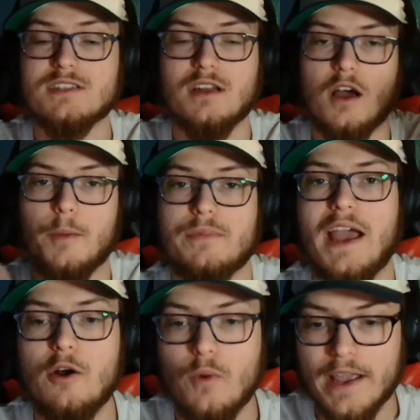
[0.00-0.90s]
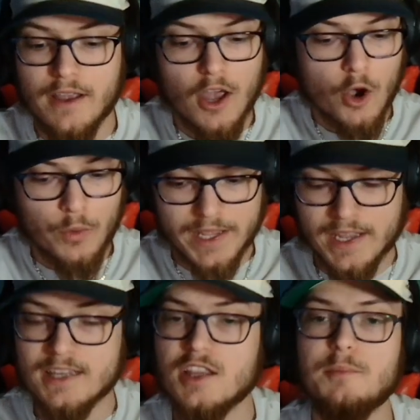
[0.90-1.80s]
and up. That way, we can
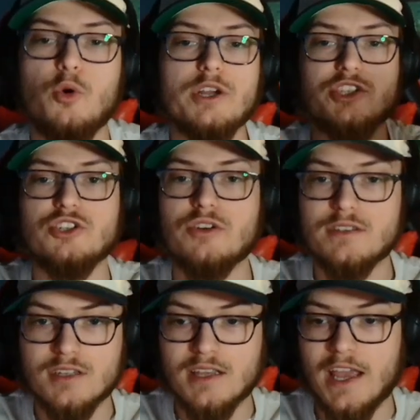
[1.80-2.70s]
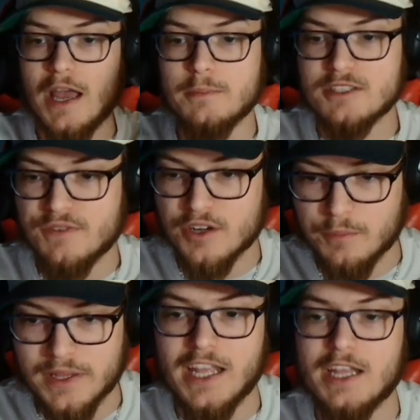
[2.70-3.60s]
get the moisture into the atmosphere,
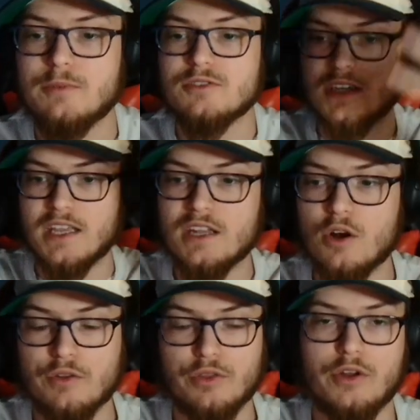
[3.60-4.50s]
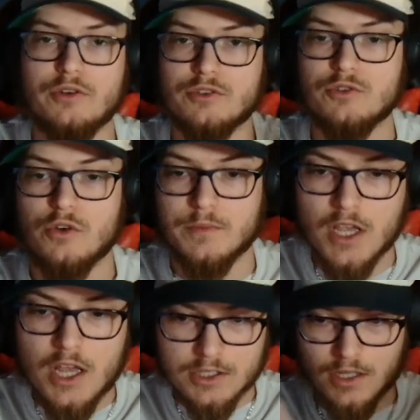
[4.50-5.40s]
be able to get our thunderstorms
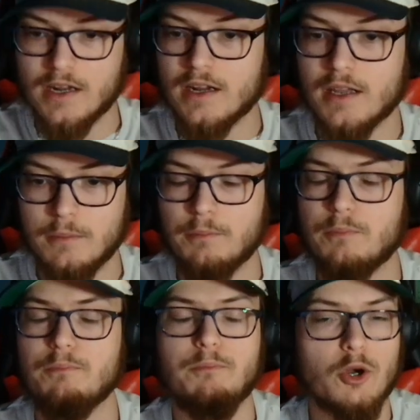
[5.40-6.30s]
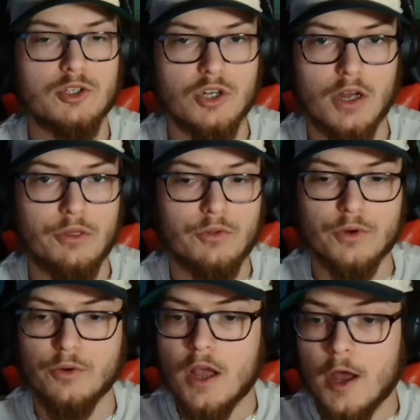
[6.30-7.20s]
so that it can push on
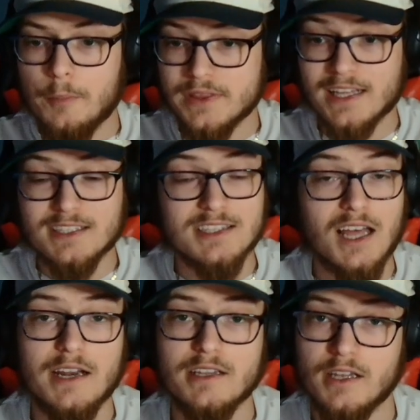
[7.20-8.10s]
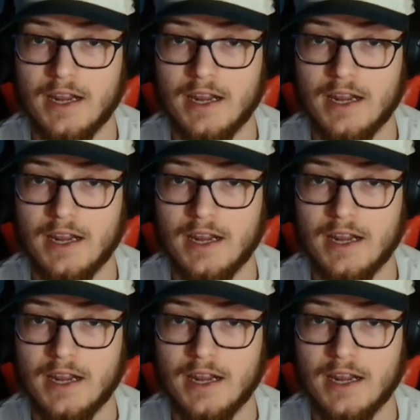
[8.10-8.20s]
through, but that's not gonna